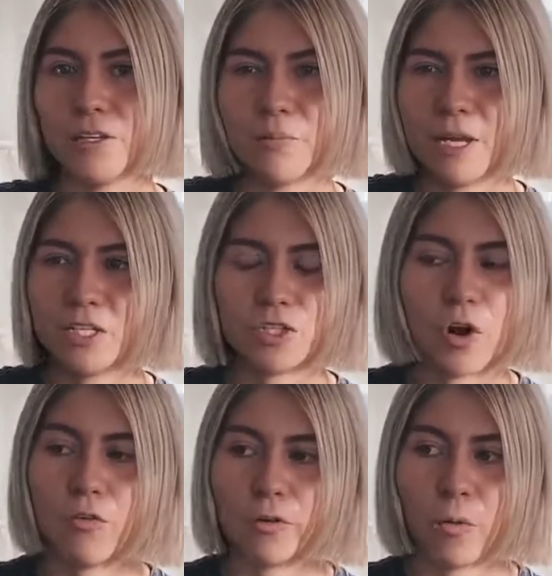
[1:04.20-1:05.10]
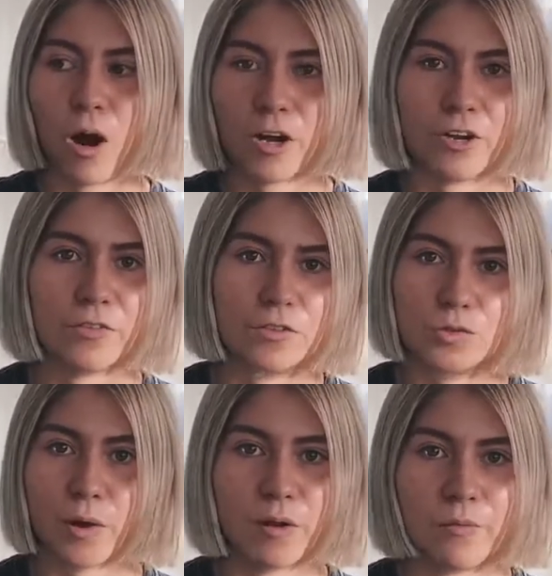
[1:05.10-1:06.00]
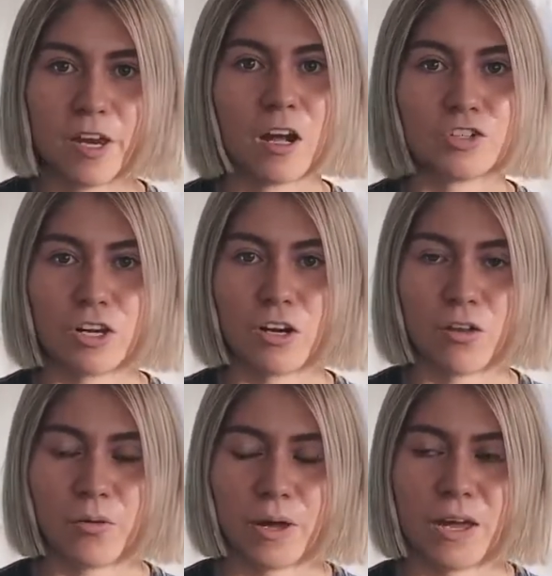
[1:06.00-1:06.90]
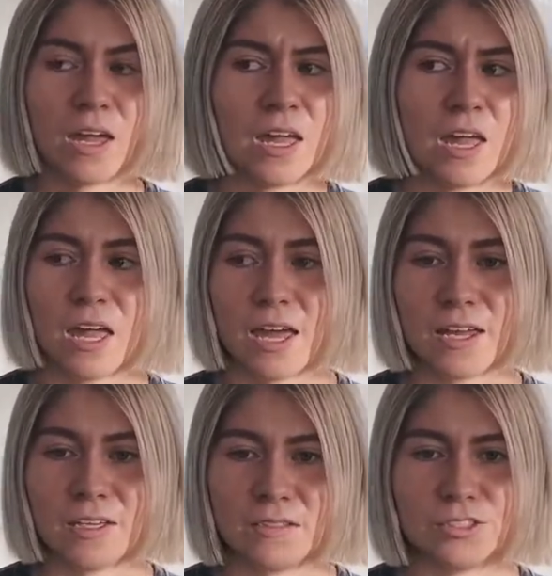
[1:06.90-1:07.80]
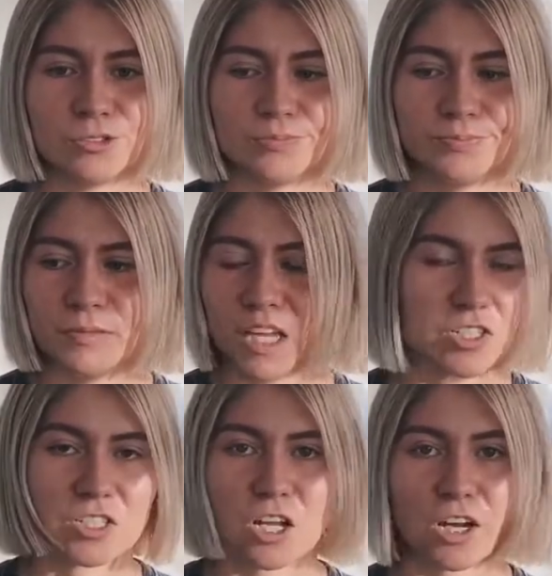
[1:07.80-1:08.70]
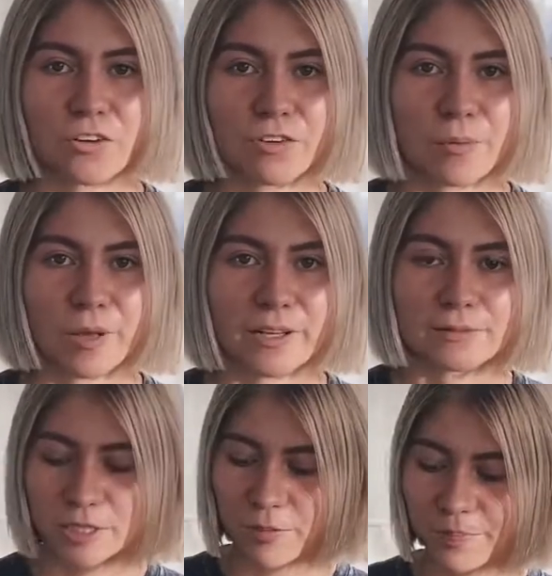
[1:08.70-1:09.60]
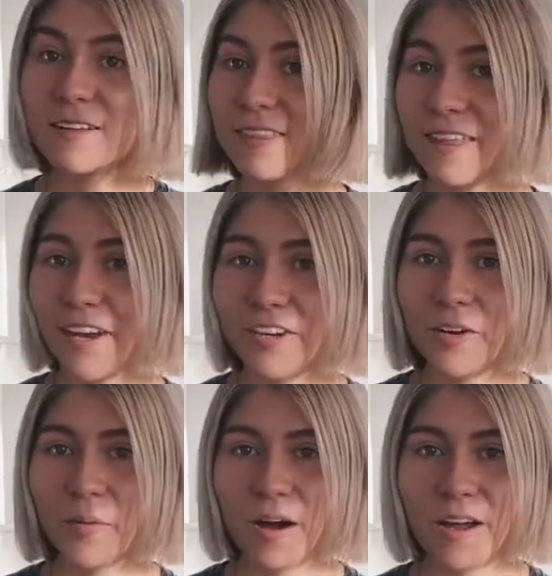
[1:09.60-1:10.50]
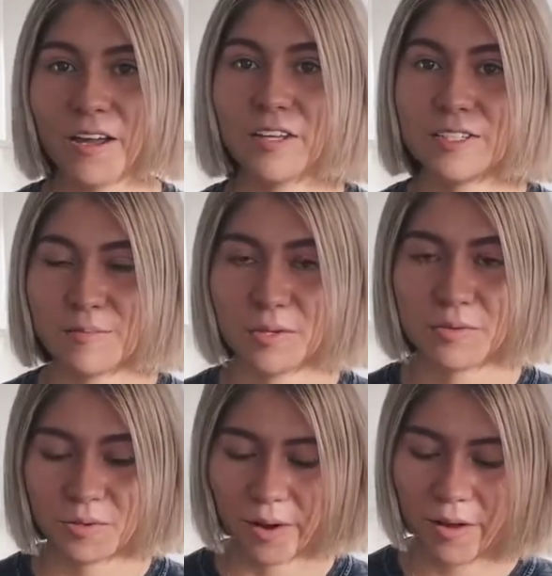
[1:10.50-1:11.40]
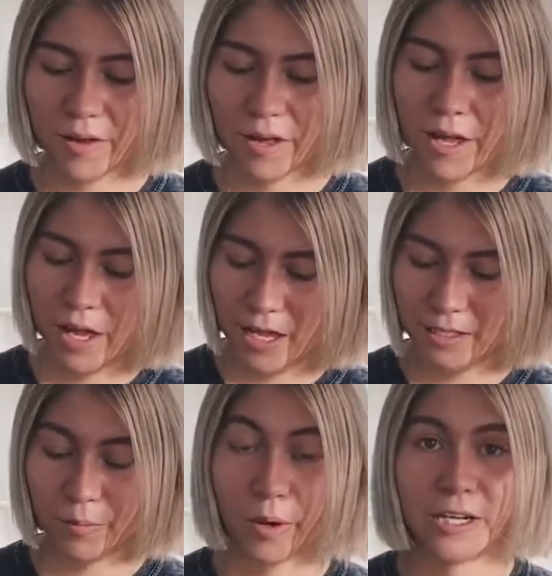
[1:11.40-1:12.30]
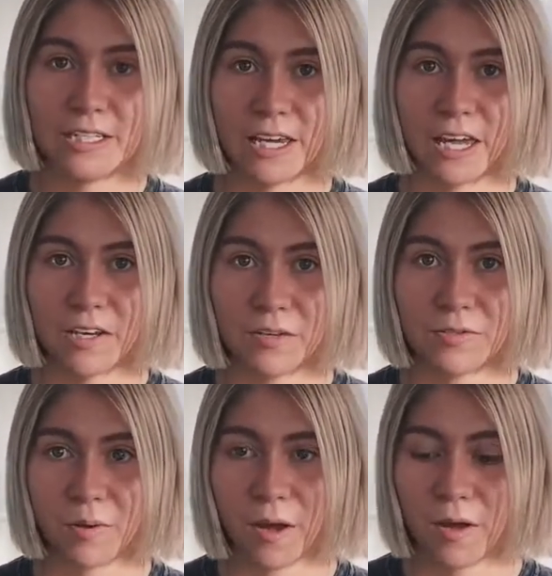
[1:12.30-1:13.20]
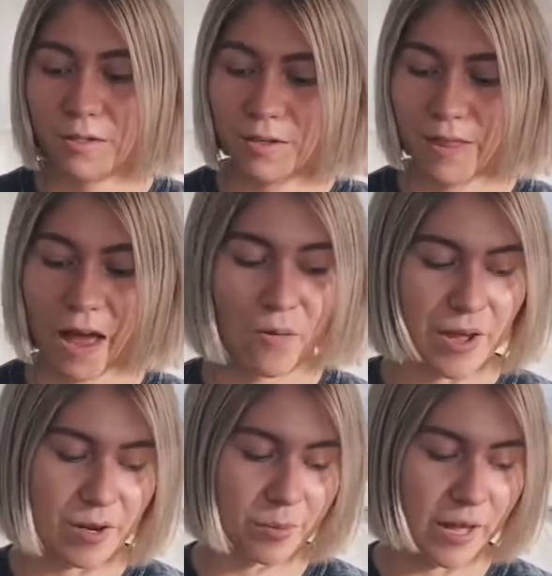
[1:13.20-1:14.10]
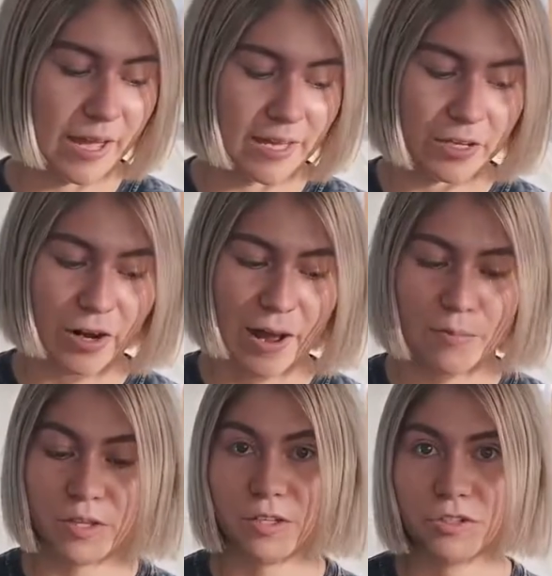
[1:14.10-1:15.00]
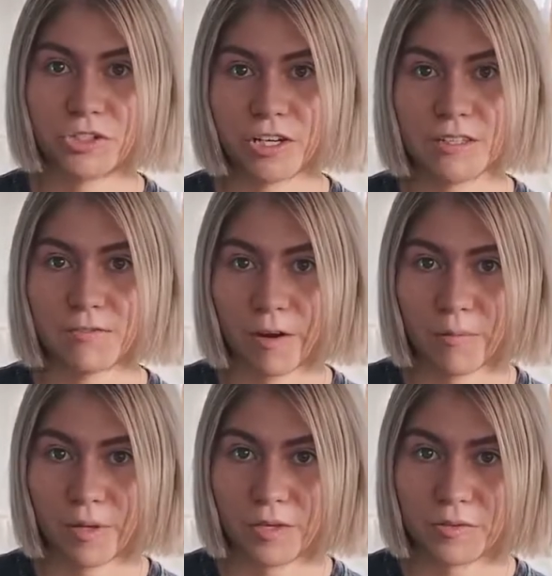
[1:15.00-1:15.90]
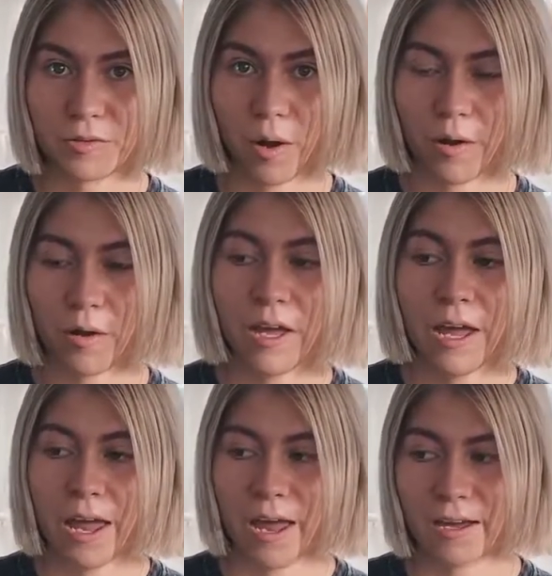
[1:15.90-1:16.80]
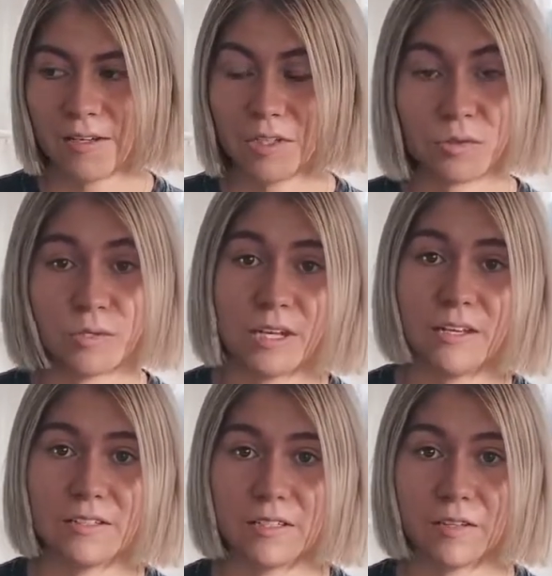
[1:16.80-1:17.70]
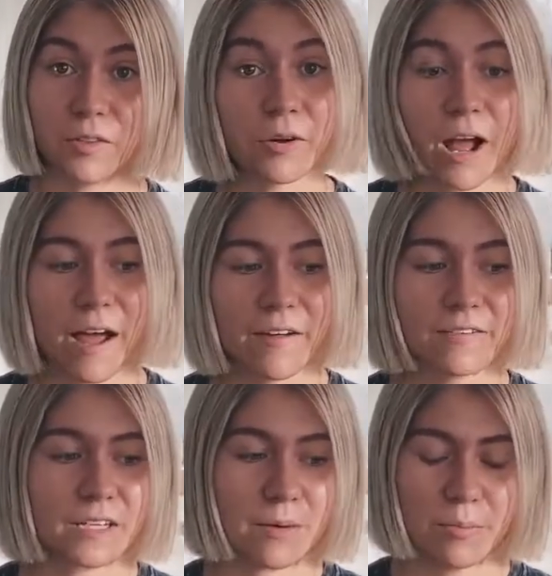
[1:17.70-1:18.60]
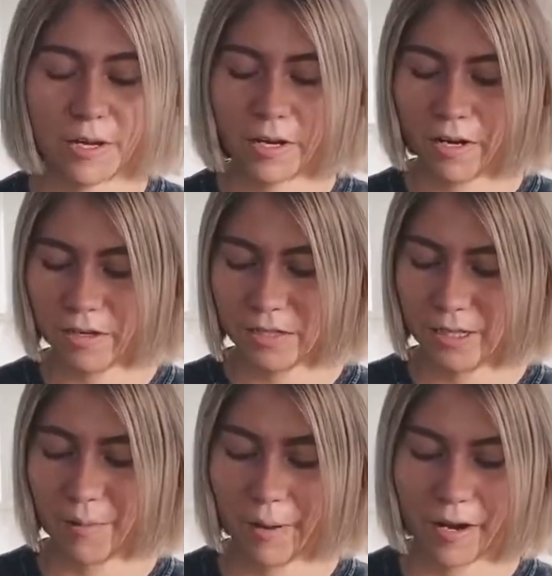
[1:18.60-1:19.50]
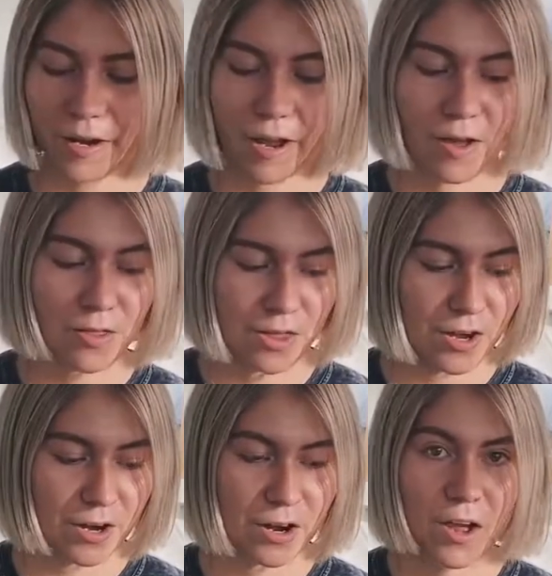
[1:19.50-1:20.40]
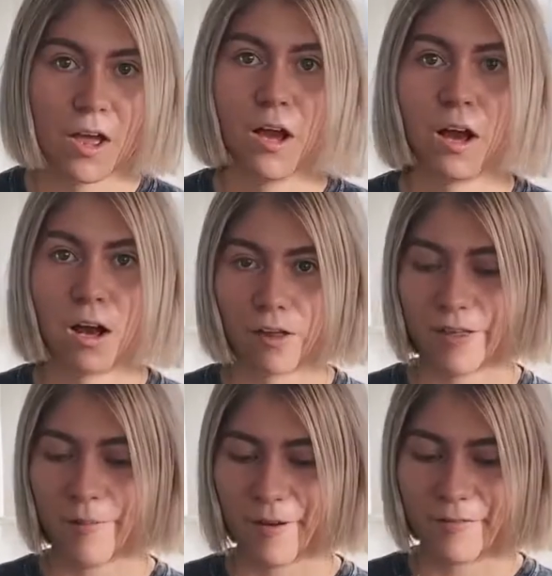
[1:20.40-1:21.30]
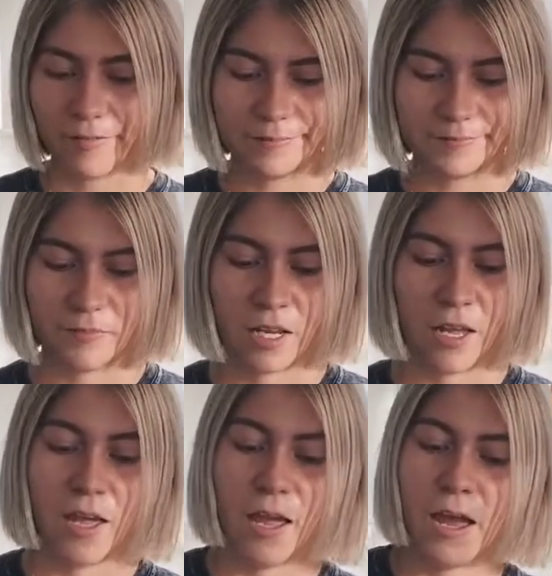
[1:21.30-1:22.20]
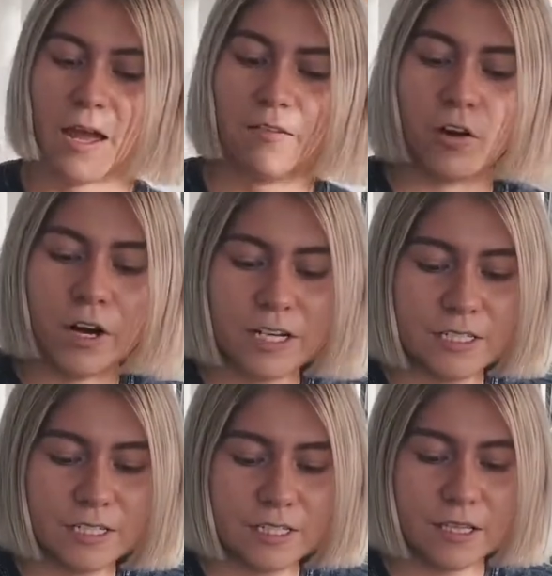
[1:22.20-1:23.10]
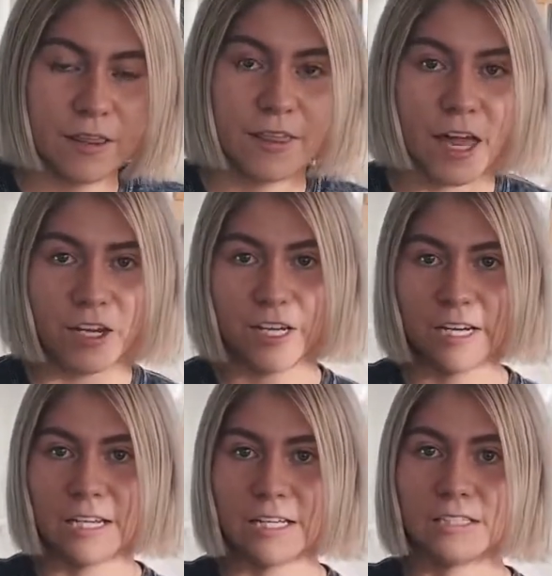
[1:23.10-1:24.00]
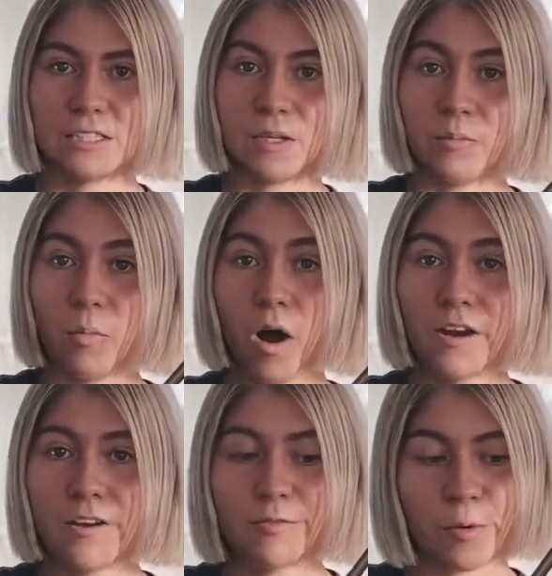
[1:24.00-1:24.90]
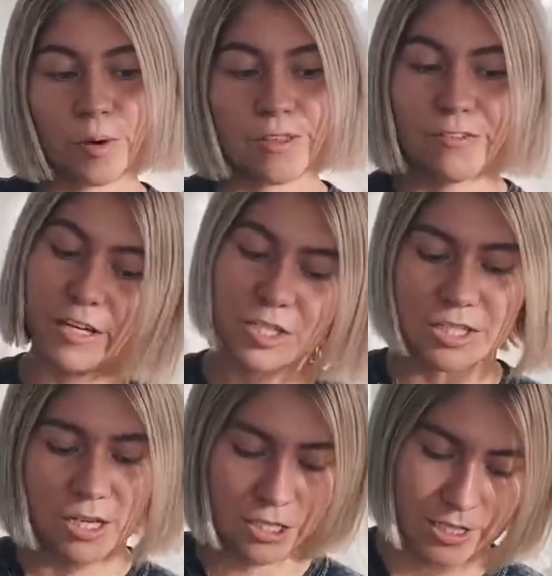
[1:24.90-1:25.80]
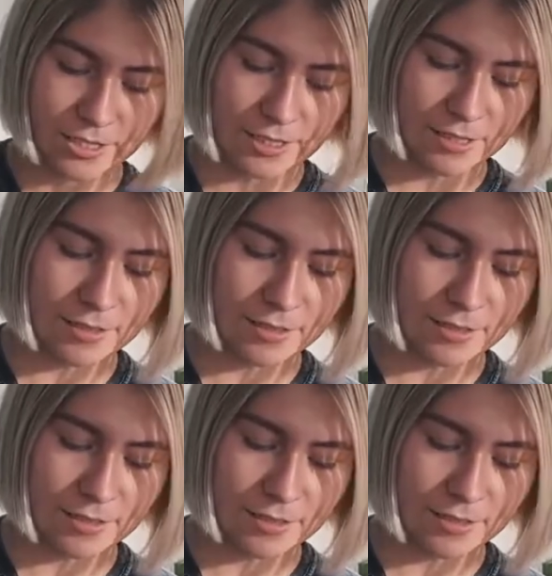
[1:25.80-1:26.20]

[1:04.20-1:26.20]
you may just overwater, the soil may not drain all the way, and that's just not good for your plant. So then you're gonna want some new soil. It's important to get new soil so that way your plant can grab the nutrients from the new soil and use it to thrive, to get bigger, to get better, healthier, all the above. And of course, then you're gonna need some water for the finishing touches.